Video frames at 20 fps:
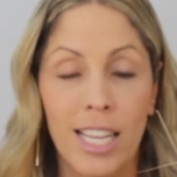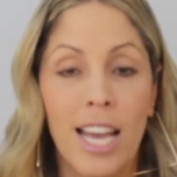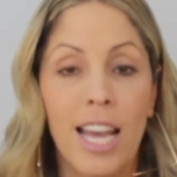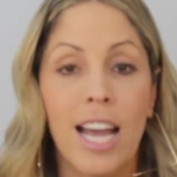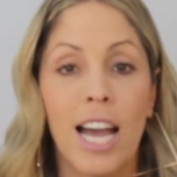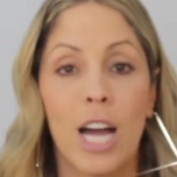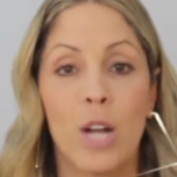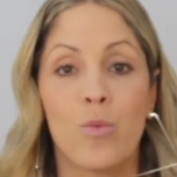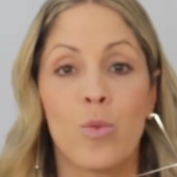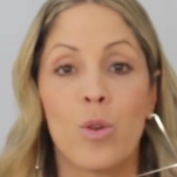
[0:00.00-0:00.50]

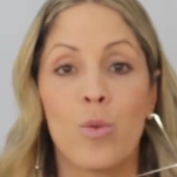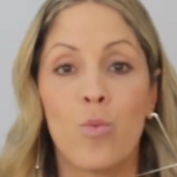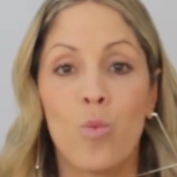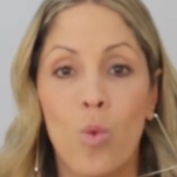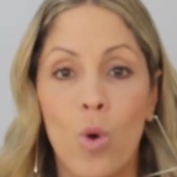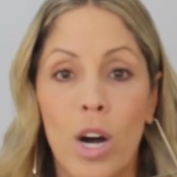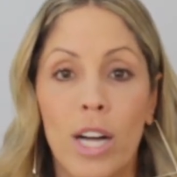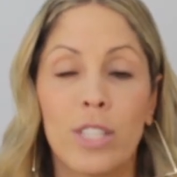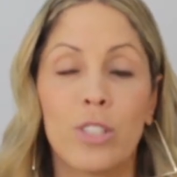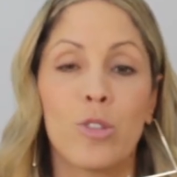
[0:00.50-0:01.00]
and we
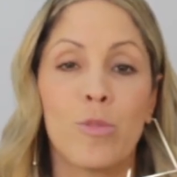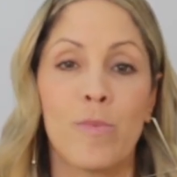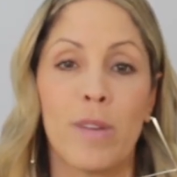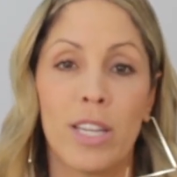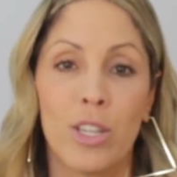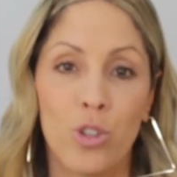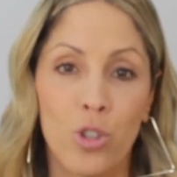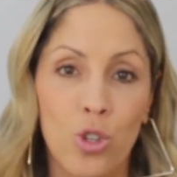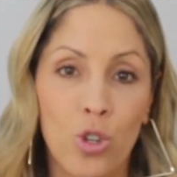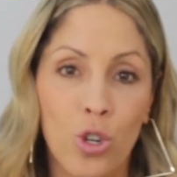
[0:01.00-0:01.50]
want to make
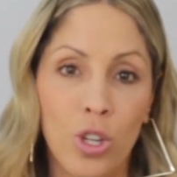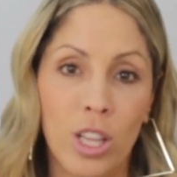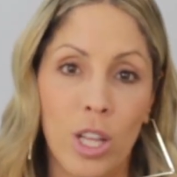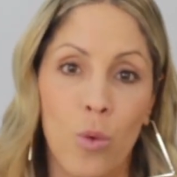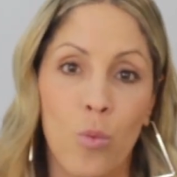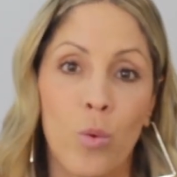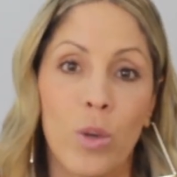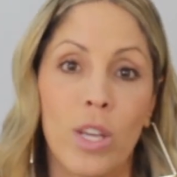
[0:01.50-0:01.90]
sure that we